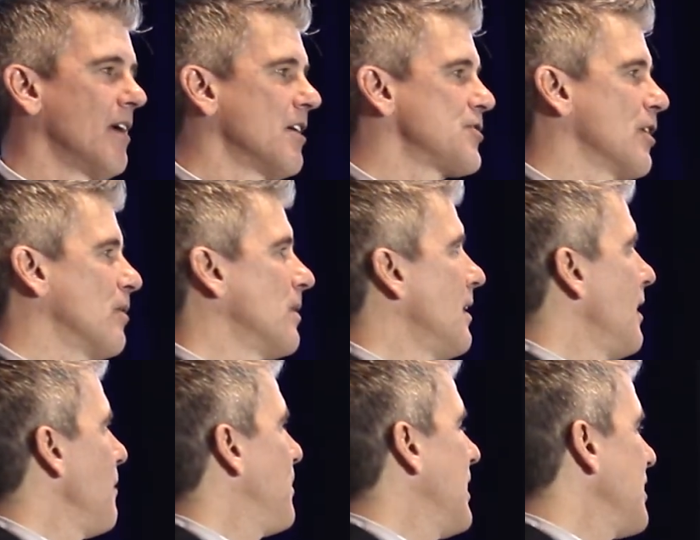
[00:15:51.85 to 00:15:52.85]
So
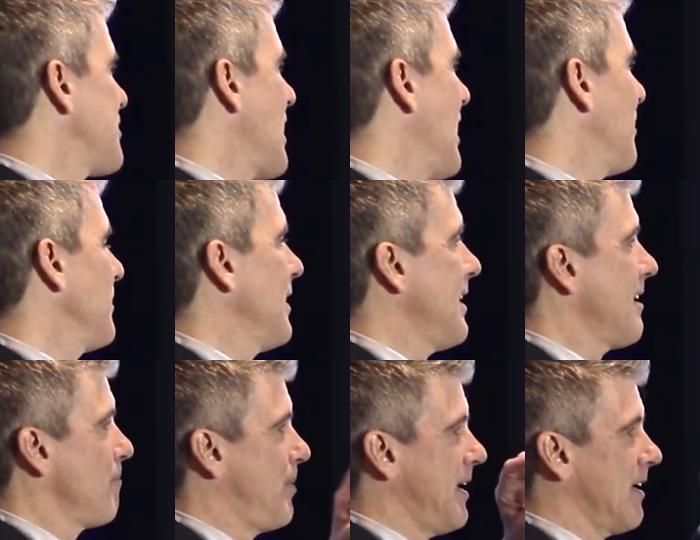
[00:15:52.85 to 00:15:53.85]
being timely,
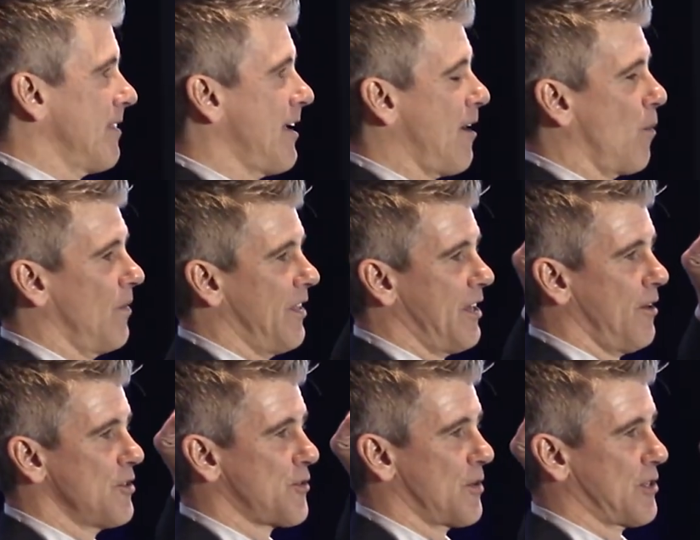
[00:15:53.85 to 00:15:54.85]
being there when the
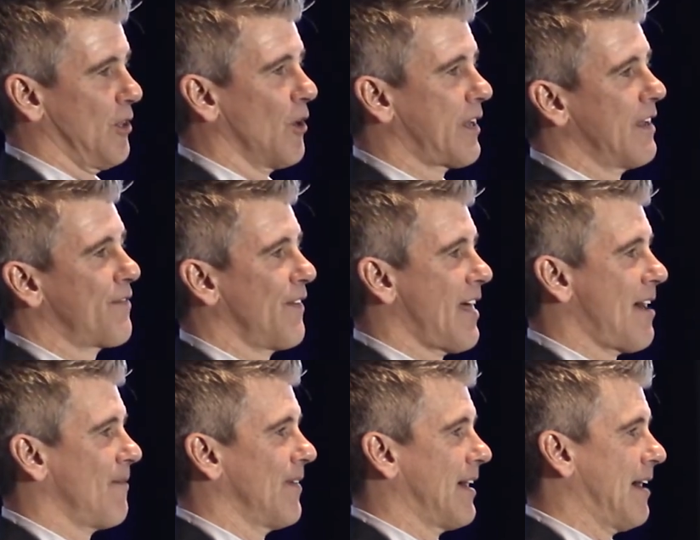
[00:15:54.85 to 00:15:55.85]
user is looking for
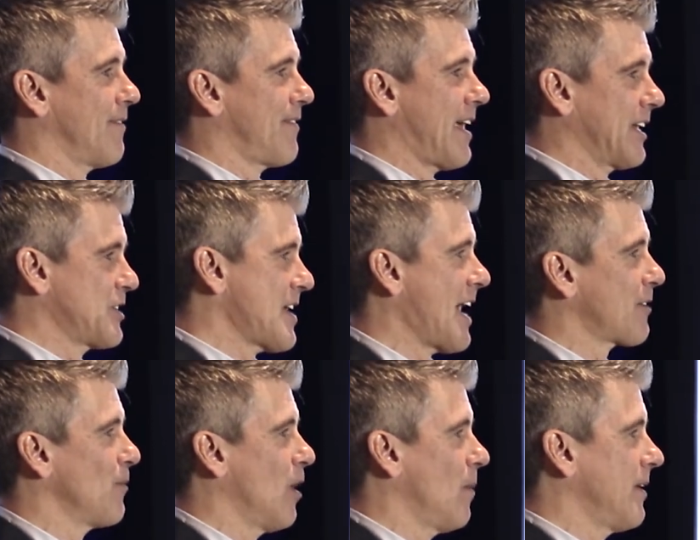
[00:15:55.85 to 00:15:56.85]
that, uh, that exact
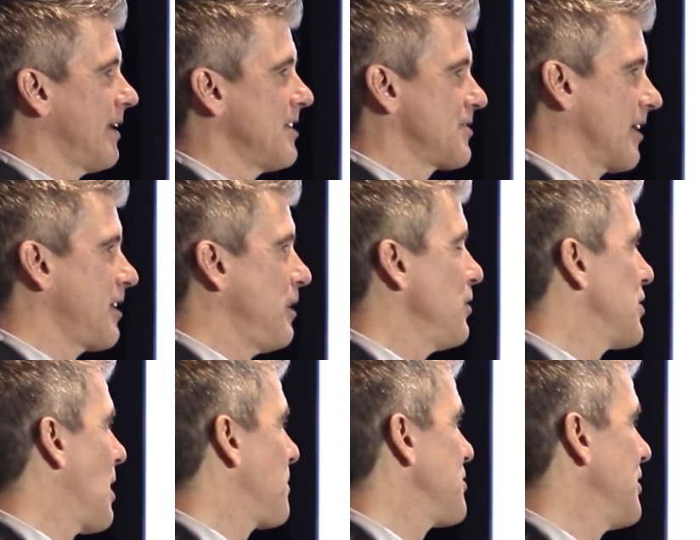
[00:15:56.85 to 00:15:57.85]
moment is a huge
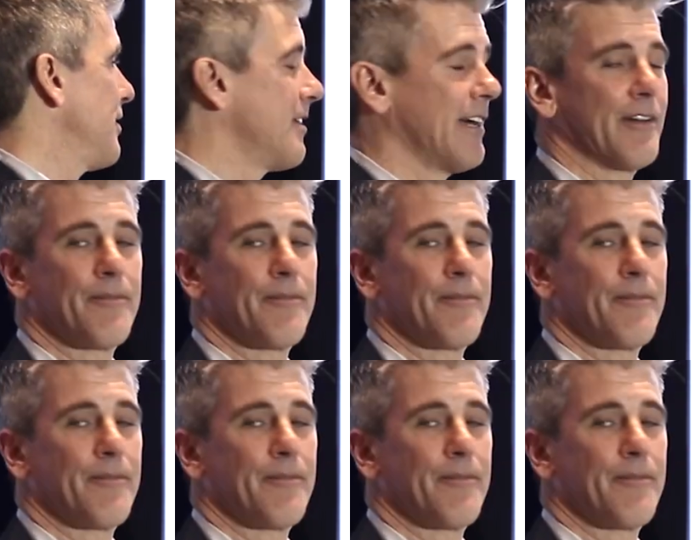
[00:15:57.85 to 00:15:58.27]
opportunity.